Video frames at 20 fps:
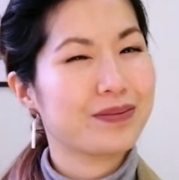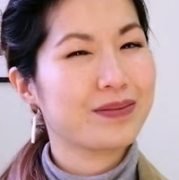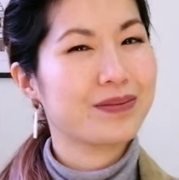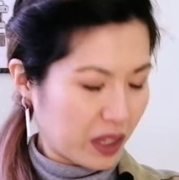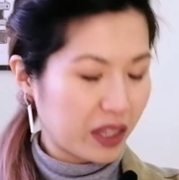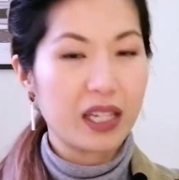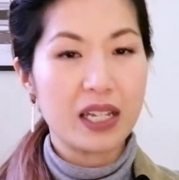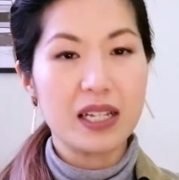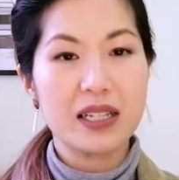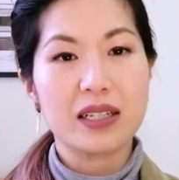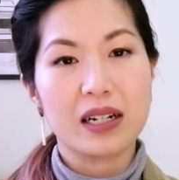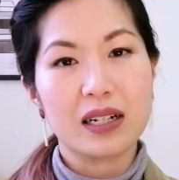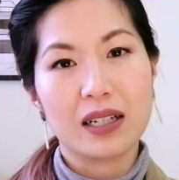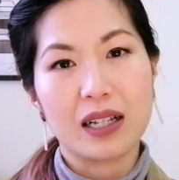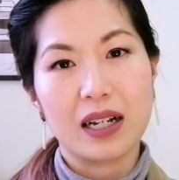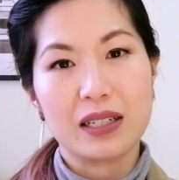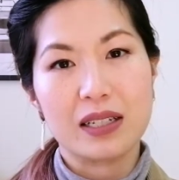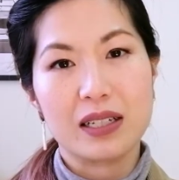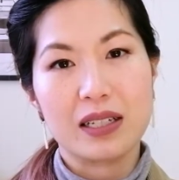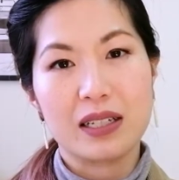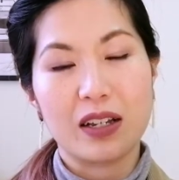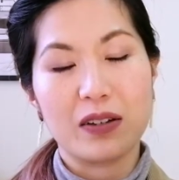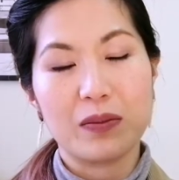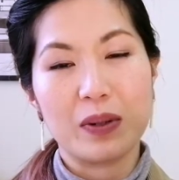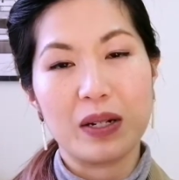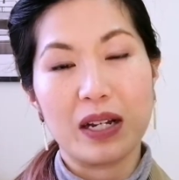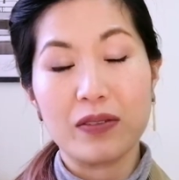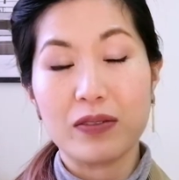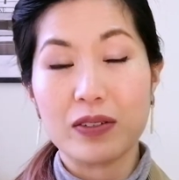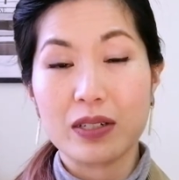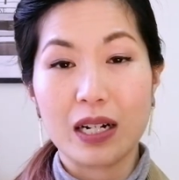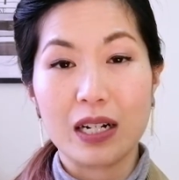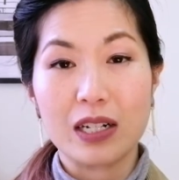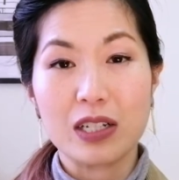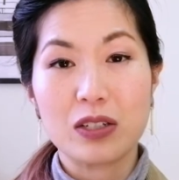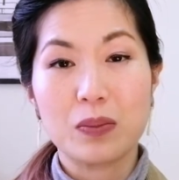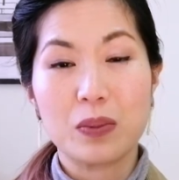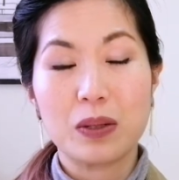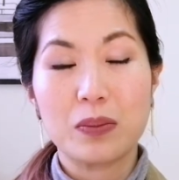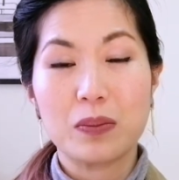These sunglasses have been advertised
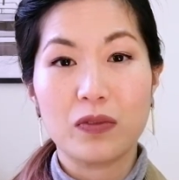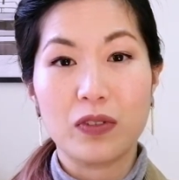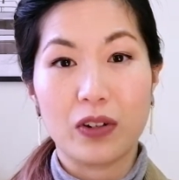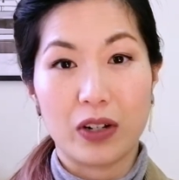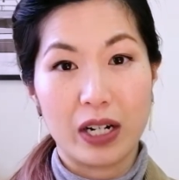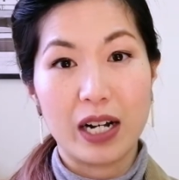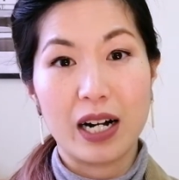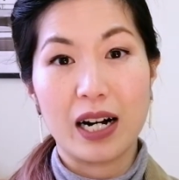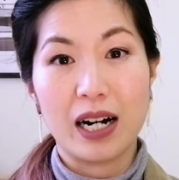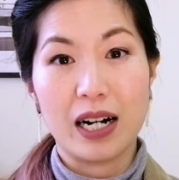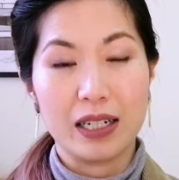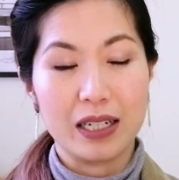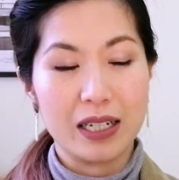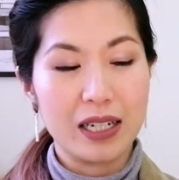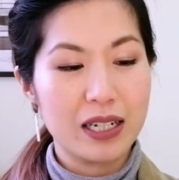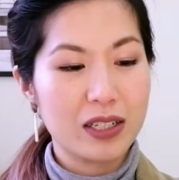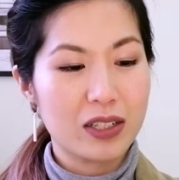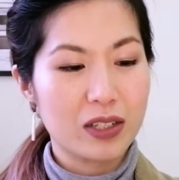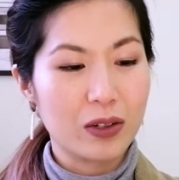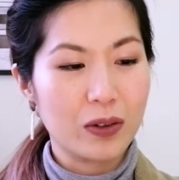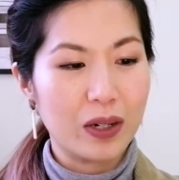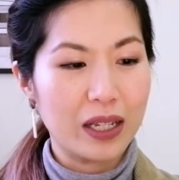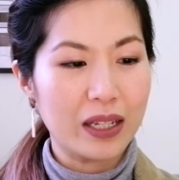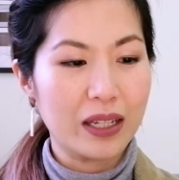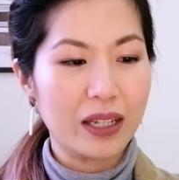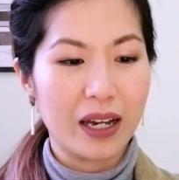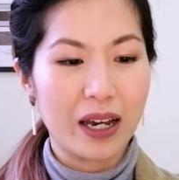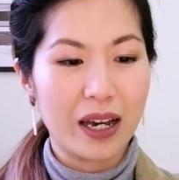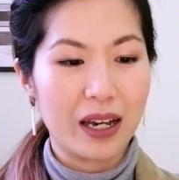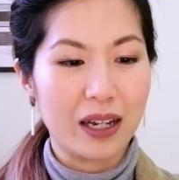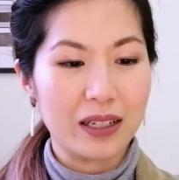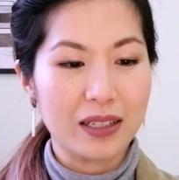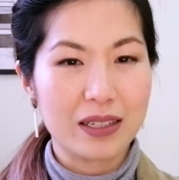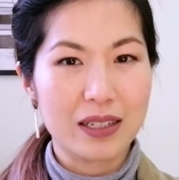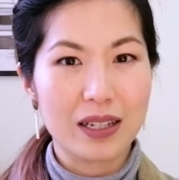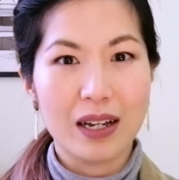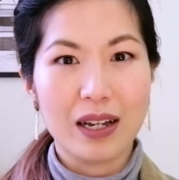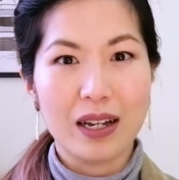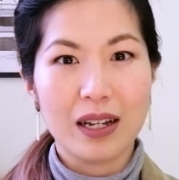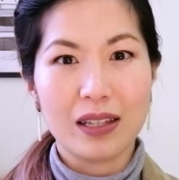to be very hardy, so in their ads
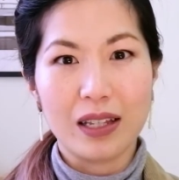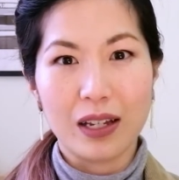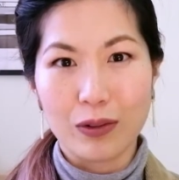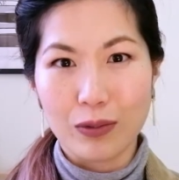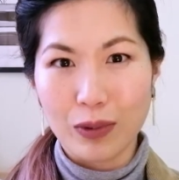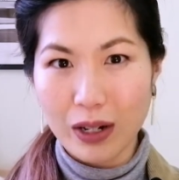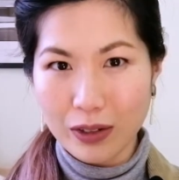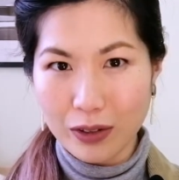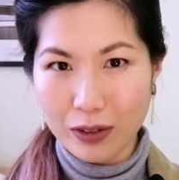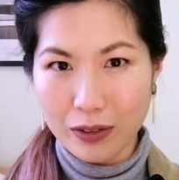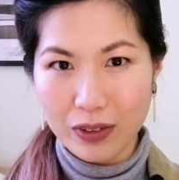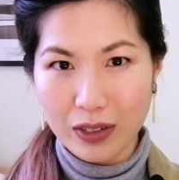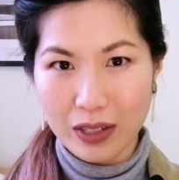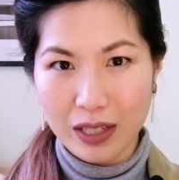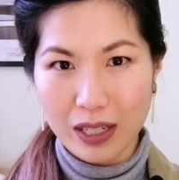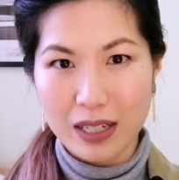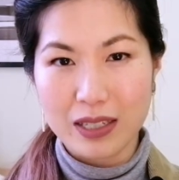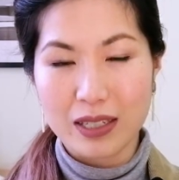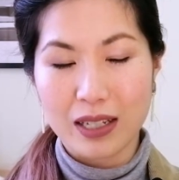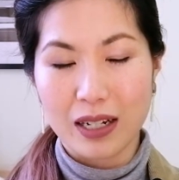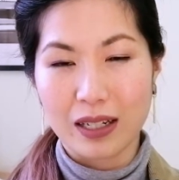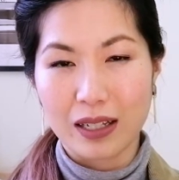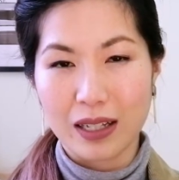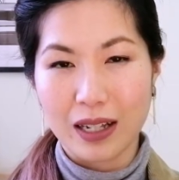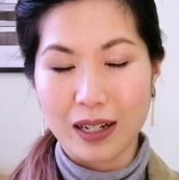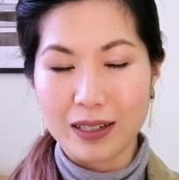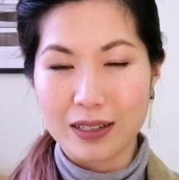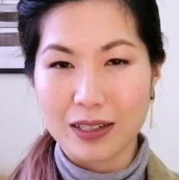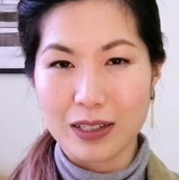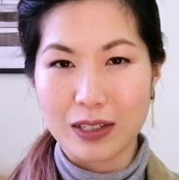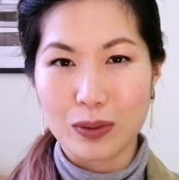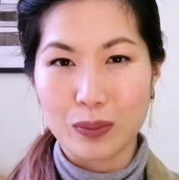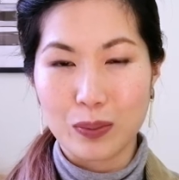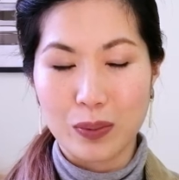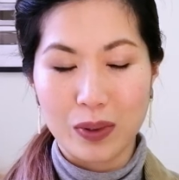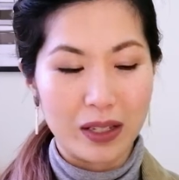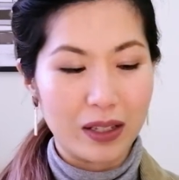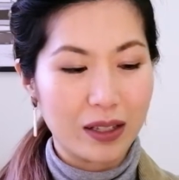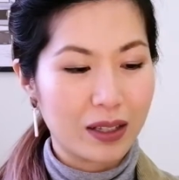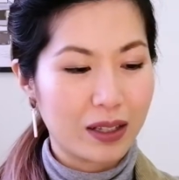they run over these sunglasses
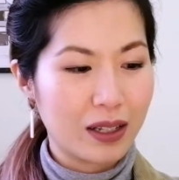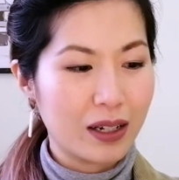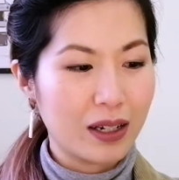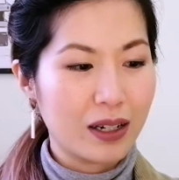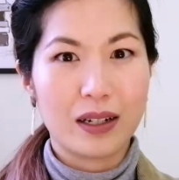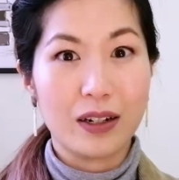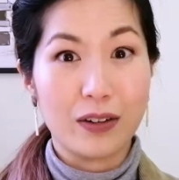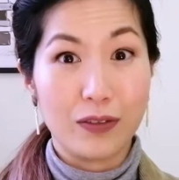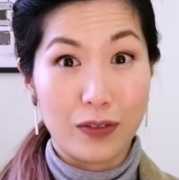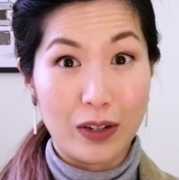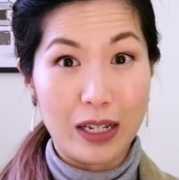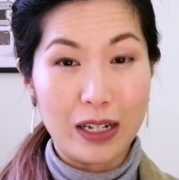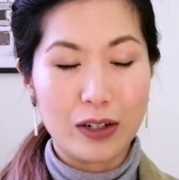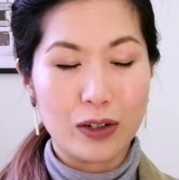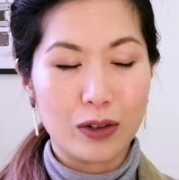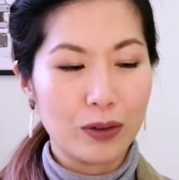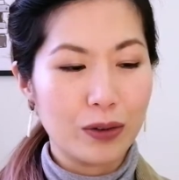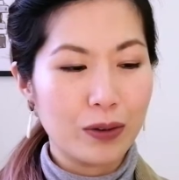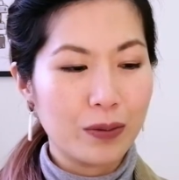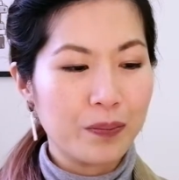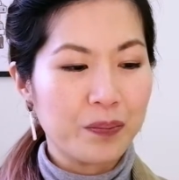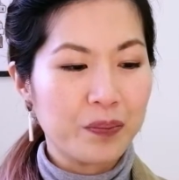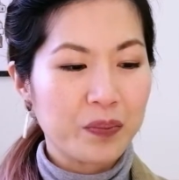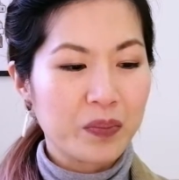with a vehicle.